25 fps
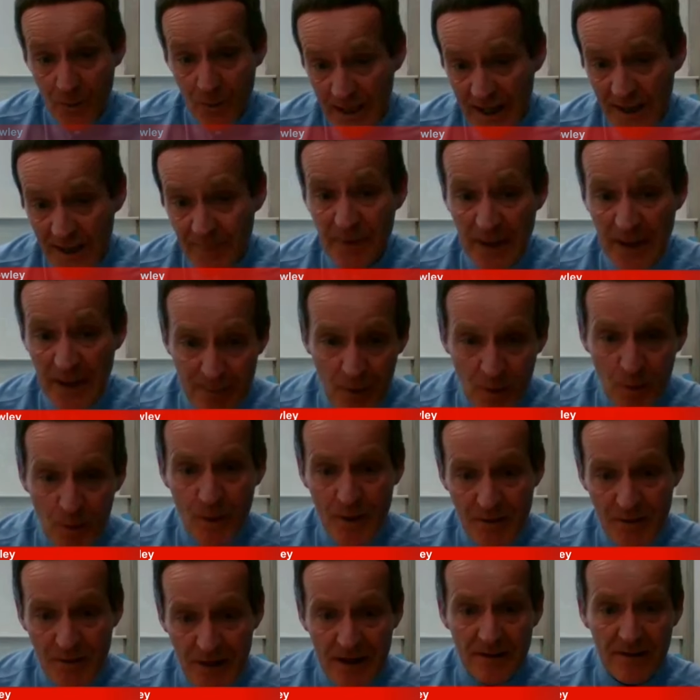We need
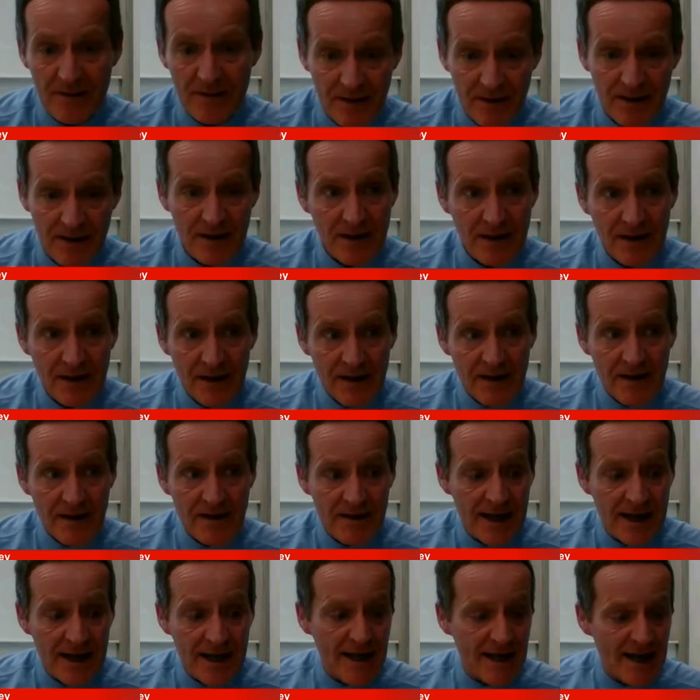people within
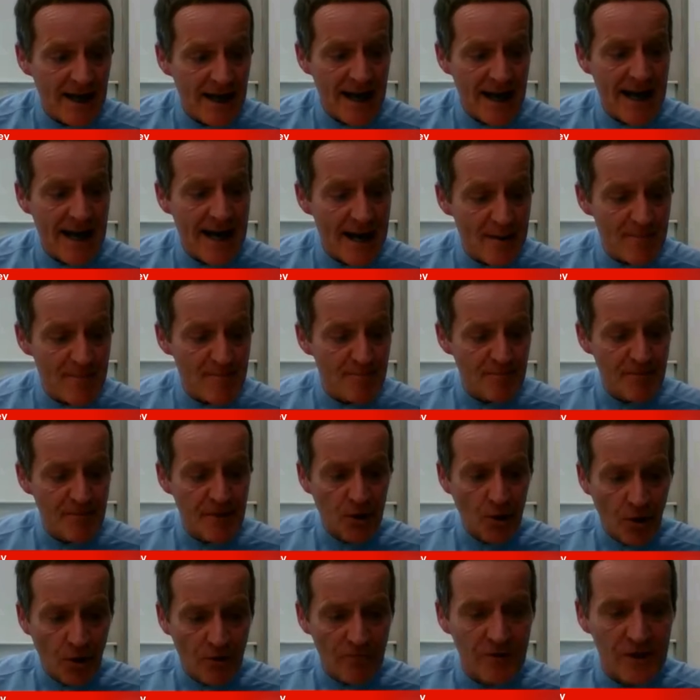
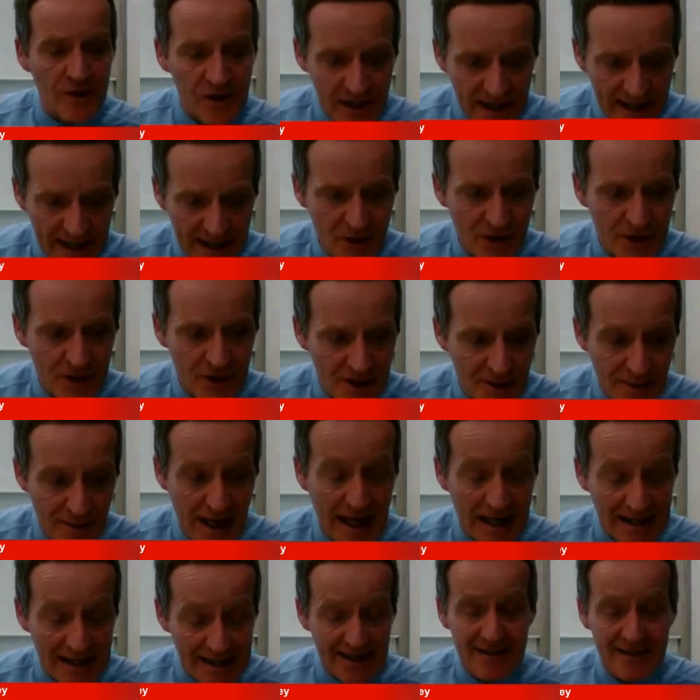the conversation
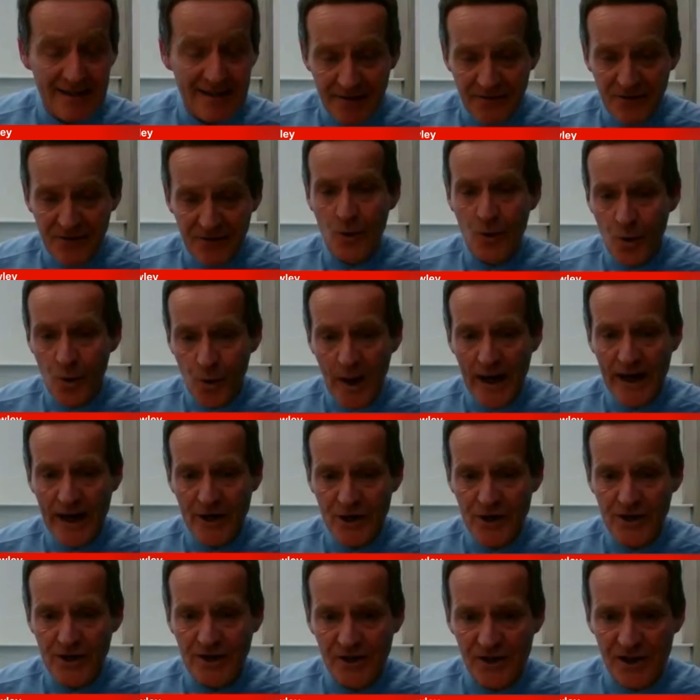to be asking difficult
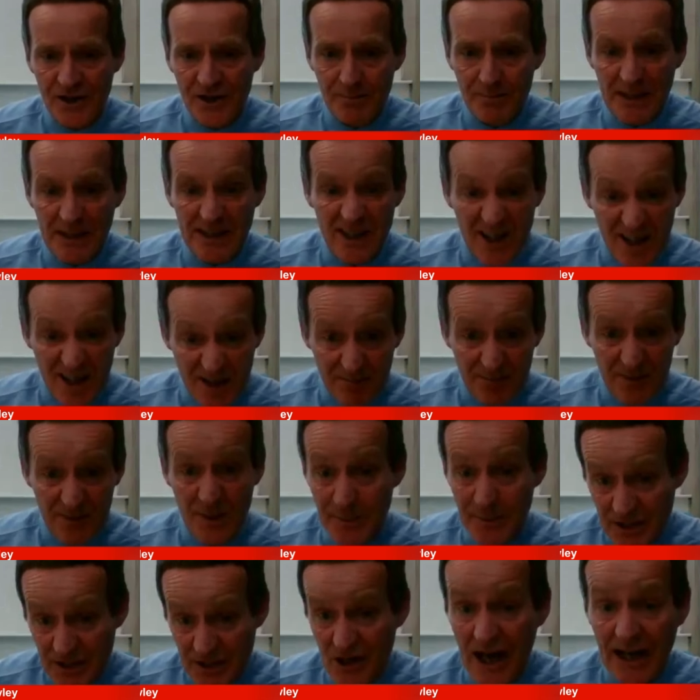questions and
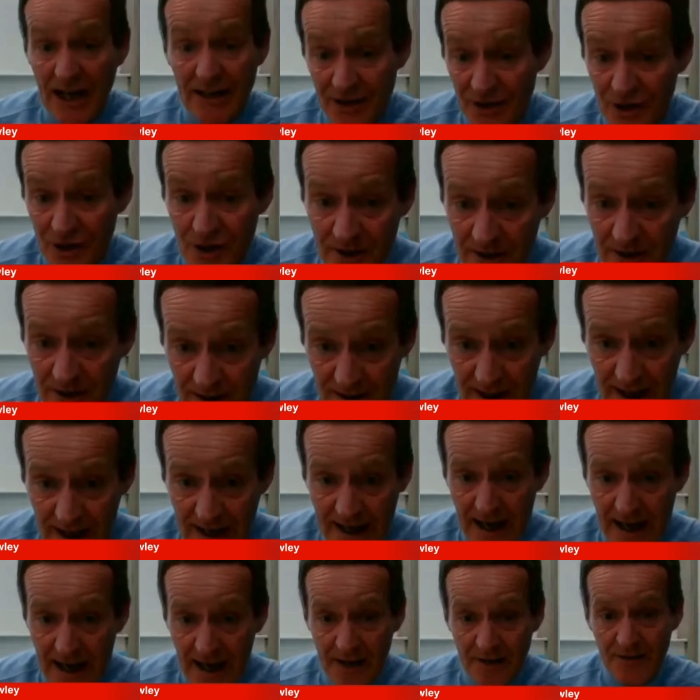to be challenging
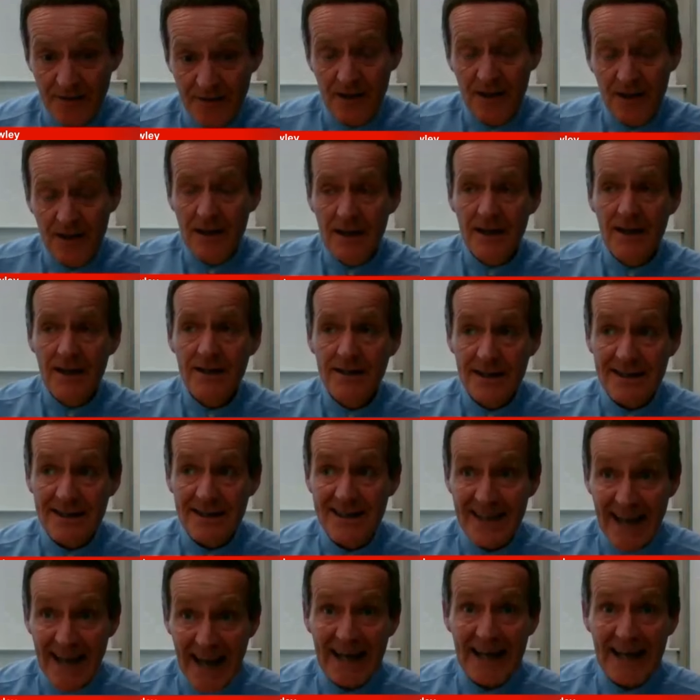and
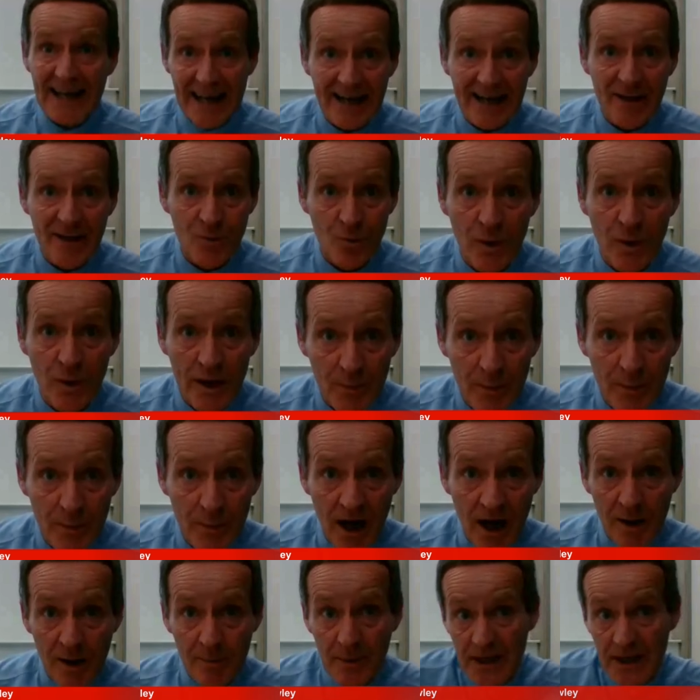to interrogate
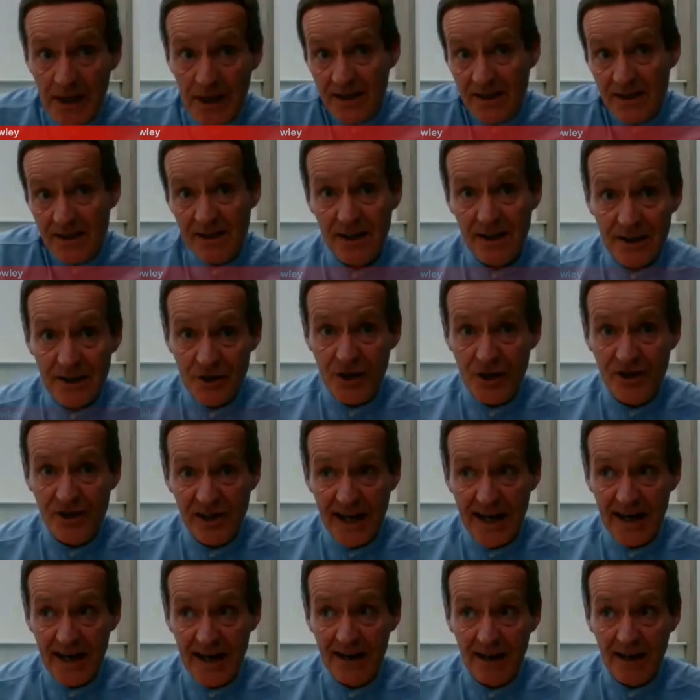where we are. Because, as
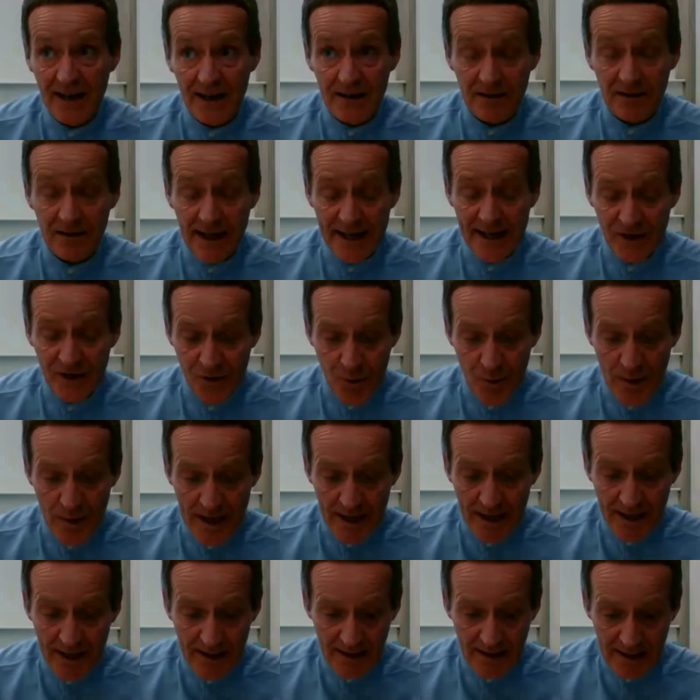you say,
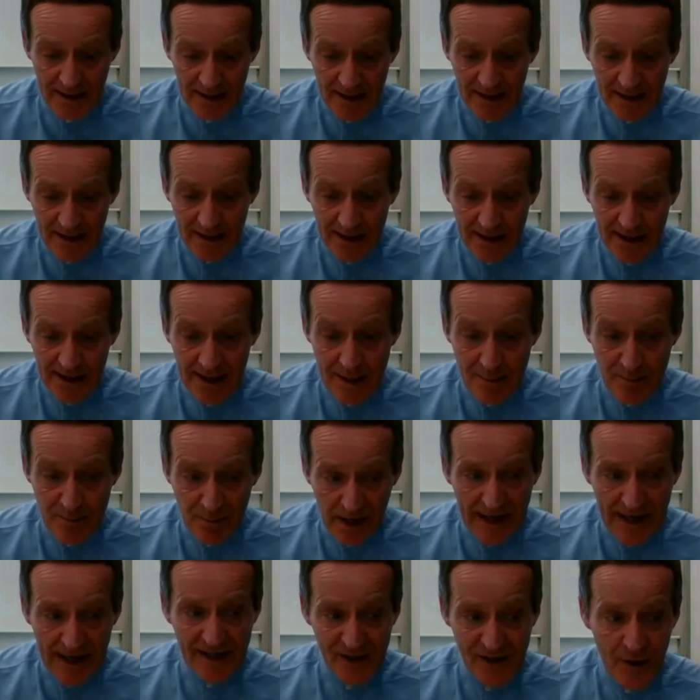unless we
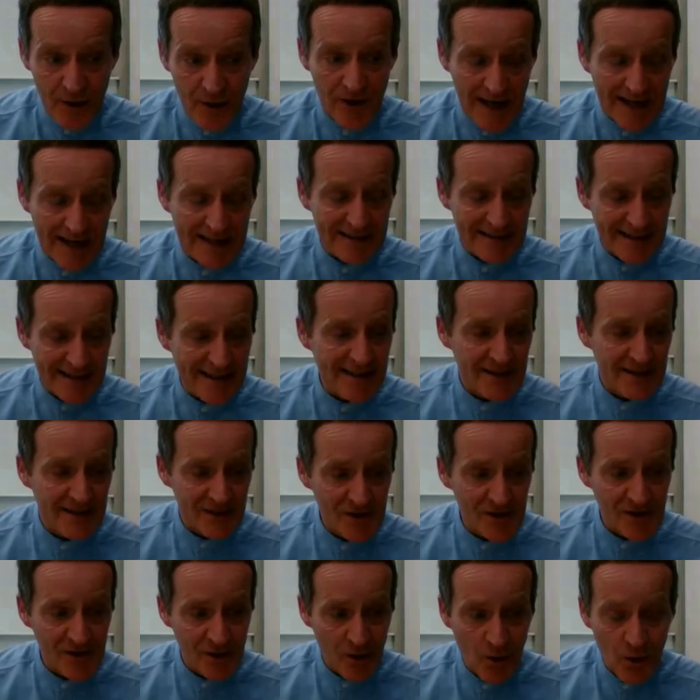can impress our
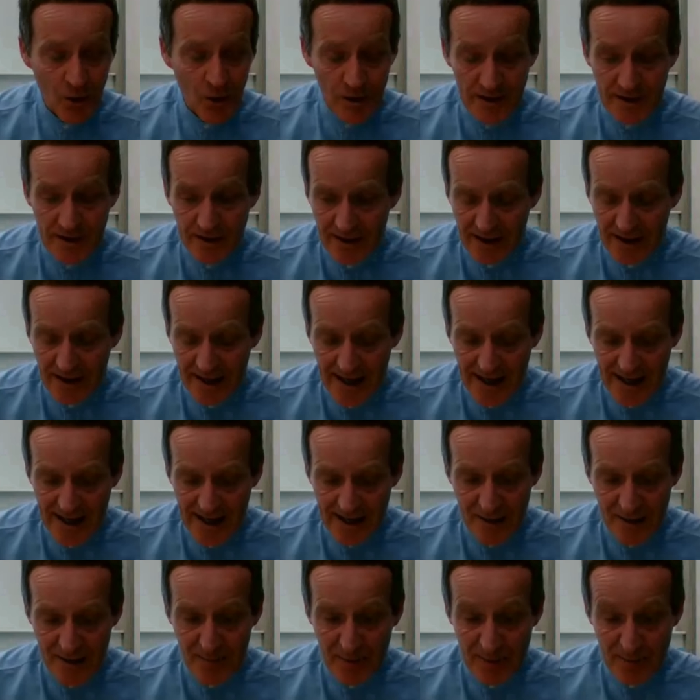ideas on
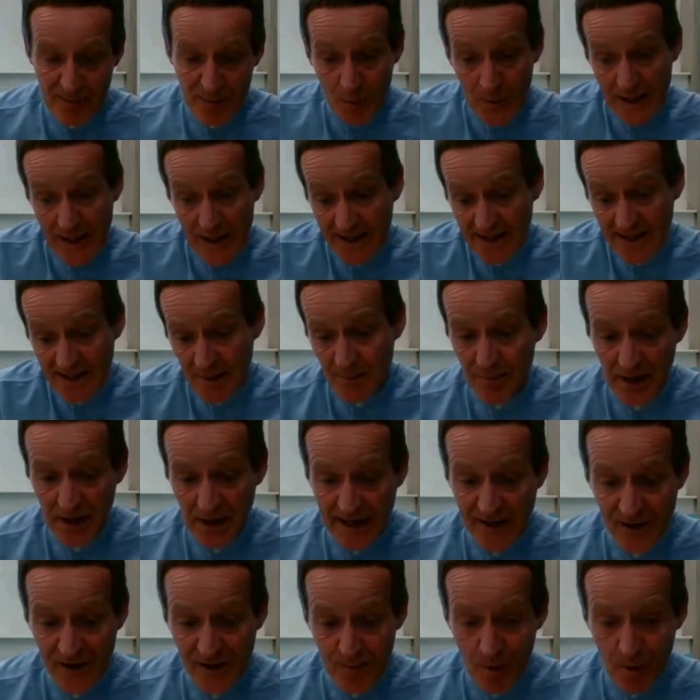the people we need to
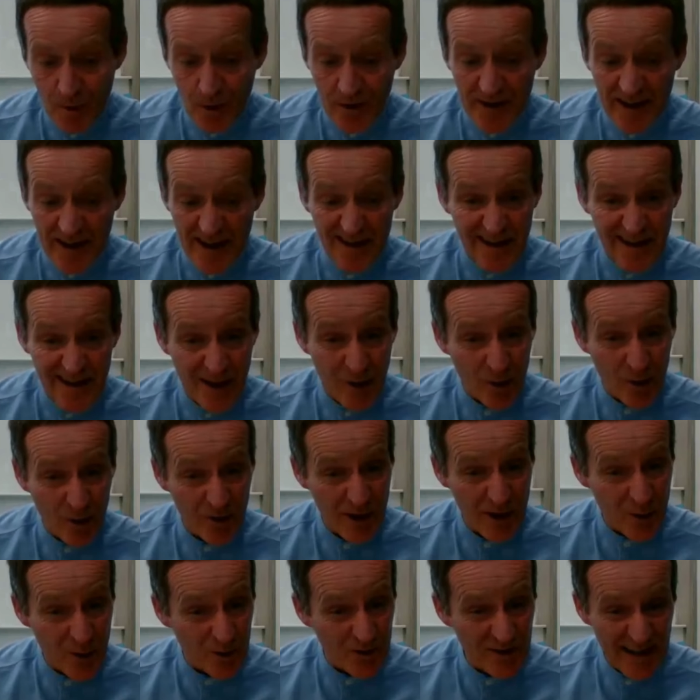impress them on,
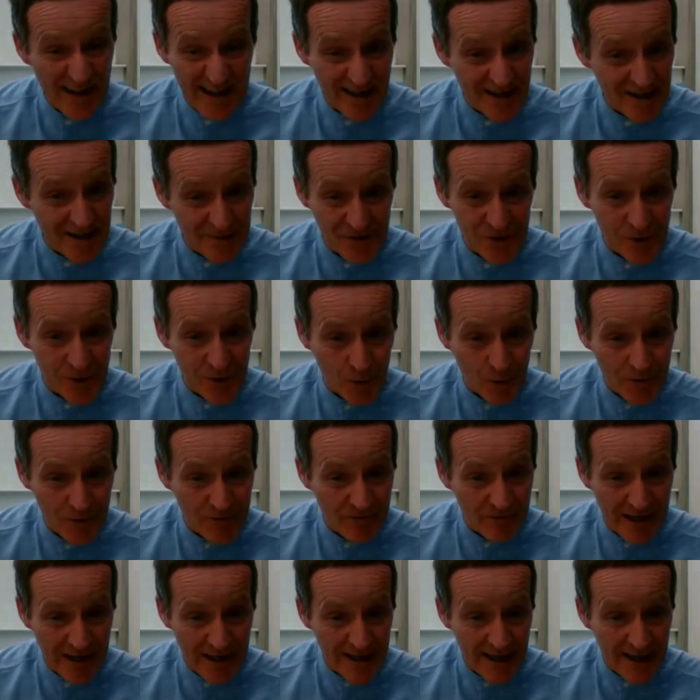the alternatives
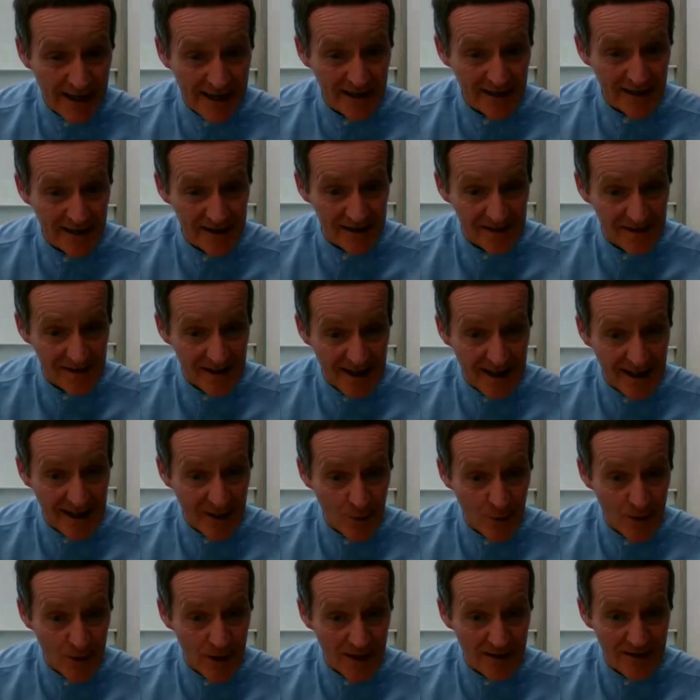don't look very nice
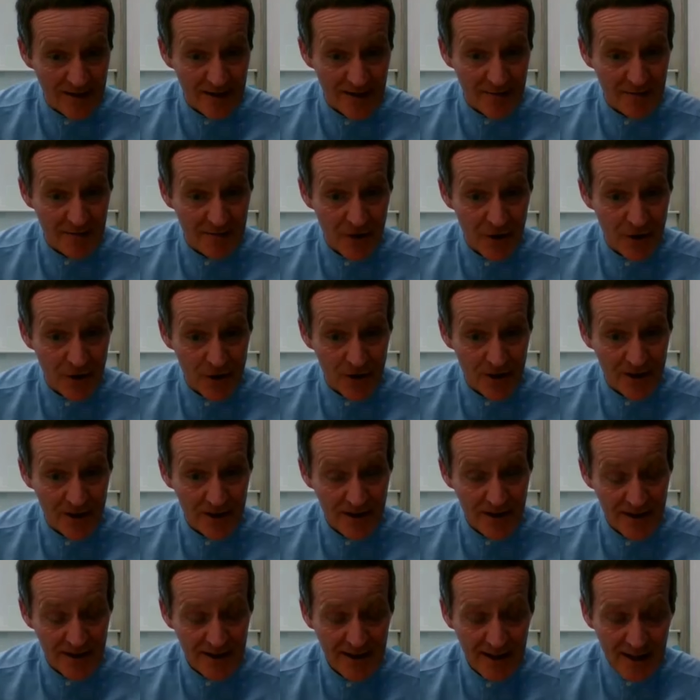going into the
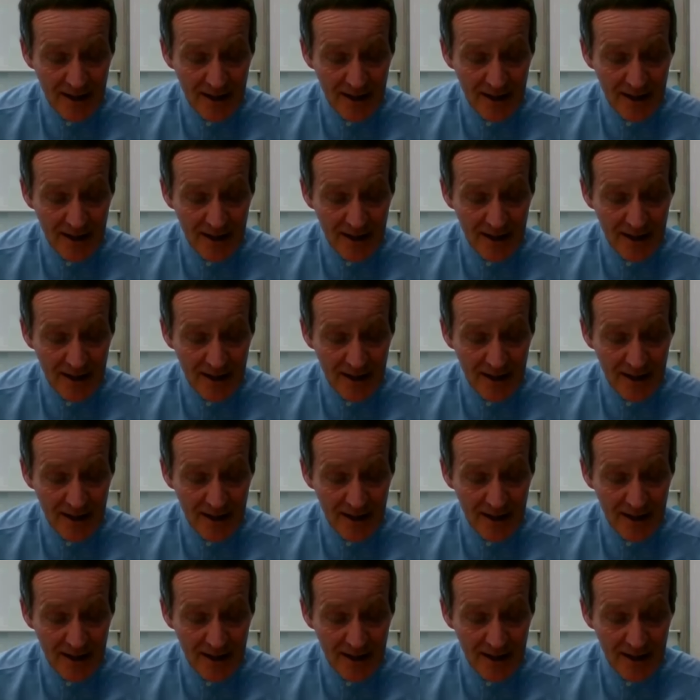future.